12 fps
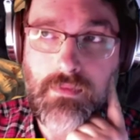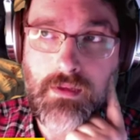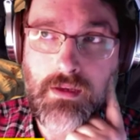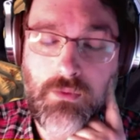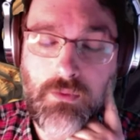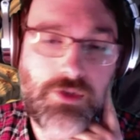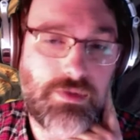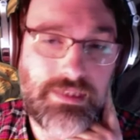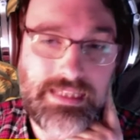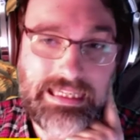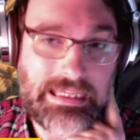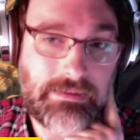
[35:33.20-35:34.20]
uh, which was
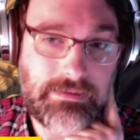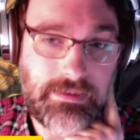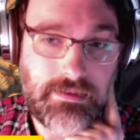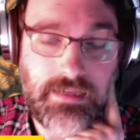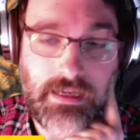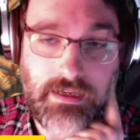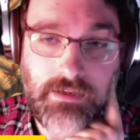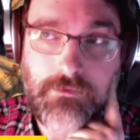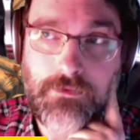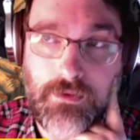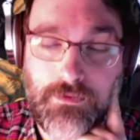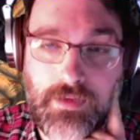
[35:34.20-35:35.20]
the Celtic setting
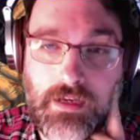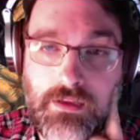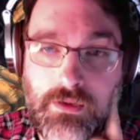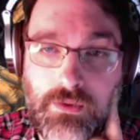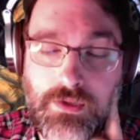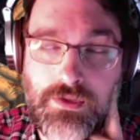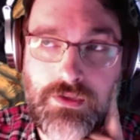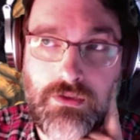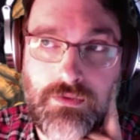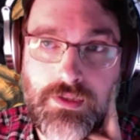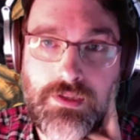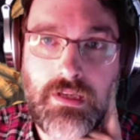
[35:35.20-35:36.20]
for the Fate of the Norns
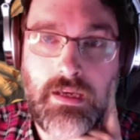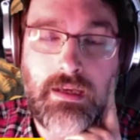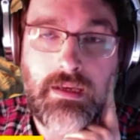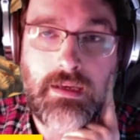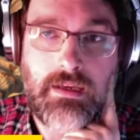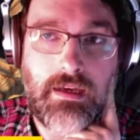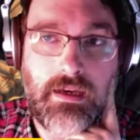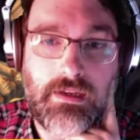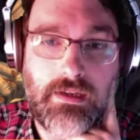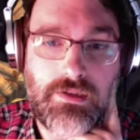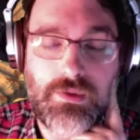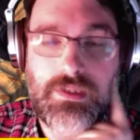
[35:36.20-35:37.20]
universe.
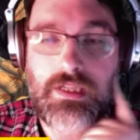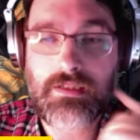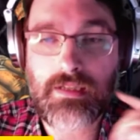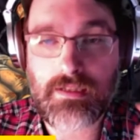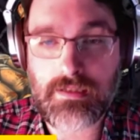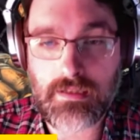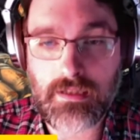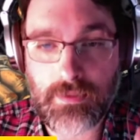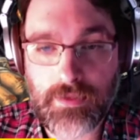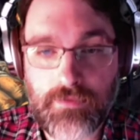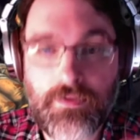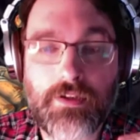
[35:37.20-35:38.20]
so it takes things a little
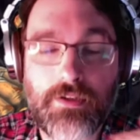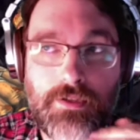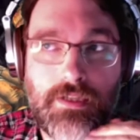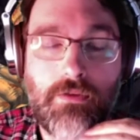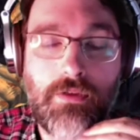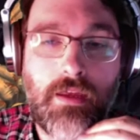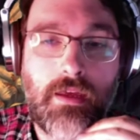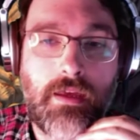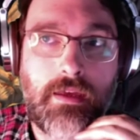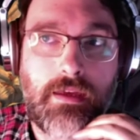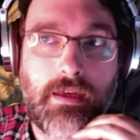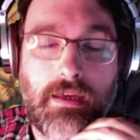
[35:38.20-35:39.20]
bit farther south.
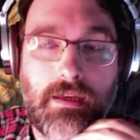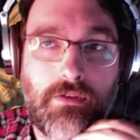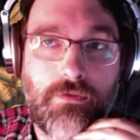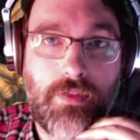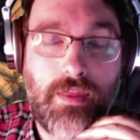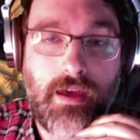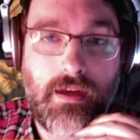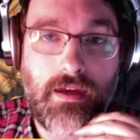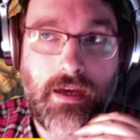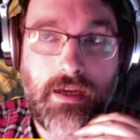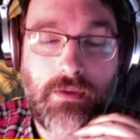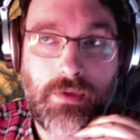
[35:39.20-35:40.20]
And for that,
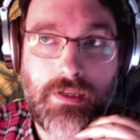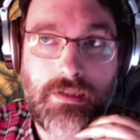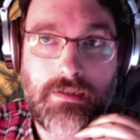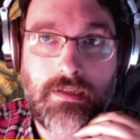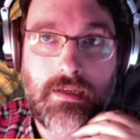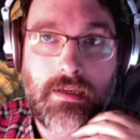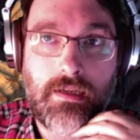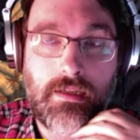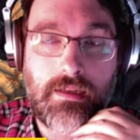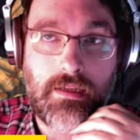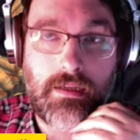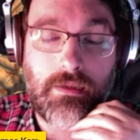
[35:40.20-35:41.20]
I was
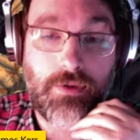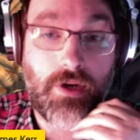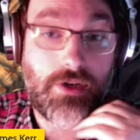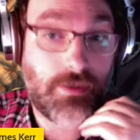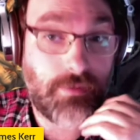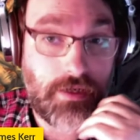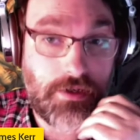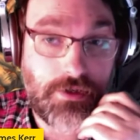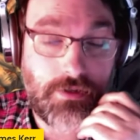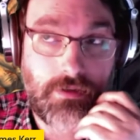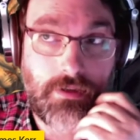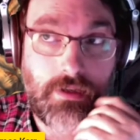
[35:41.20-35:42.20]
the project
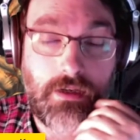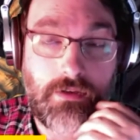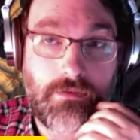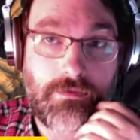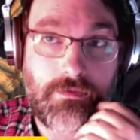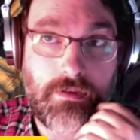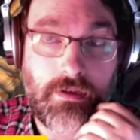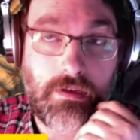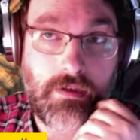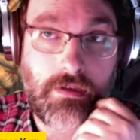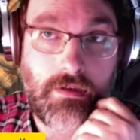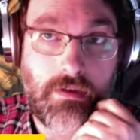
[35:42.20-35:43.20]
manager of,
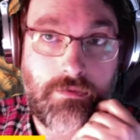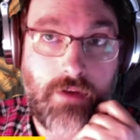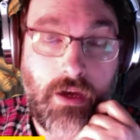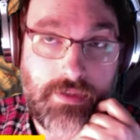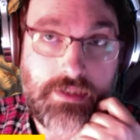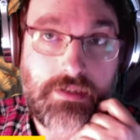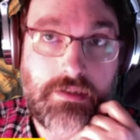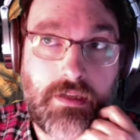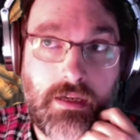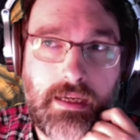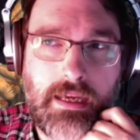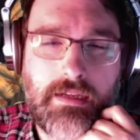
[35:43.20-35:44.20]
uh, of, of it.
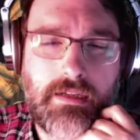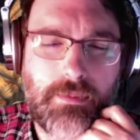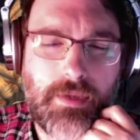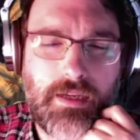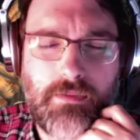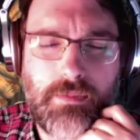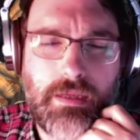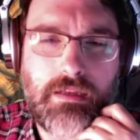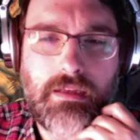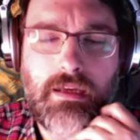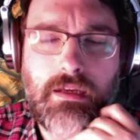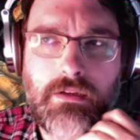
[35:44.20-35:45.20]
I ended up kind of being
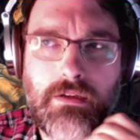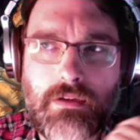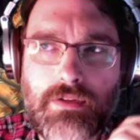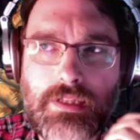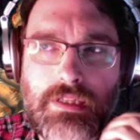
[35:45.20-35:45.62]
the editor of it.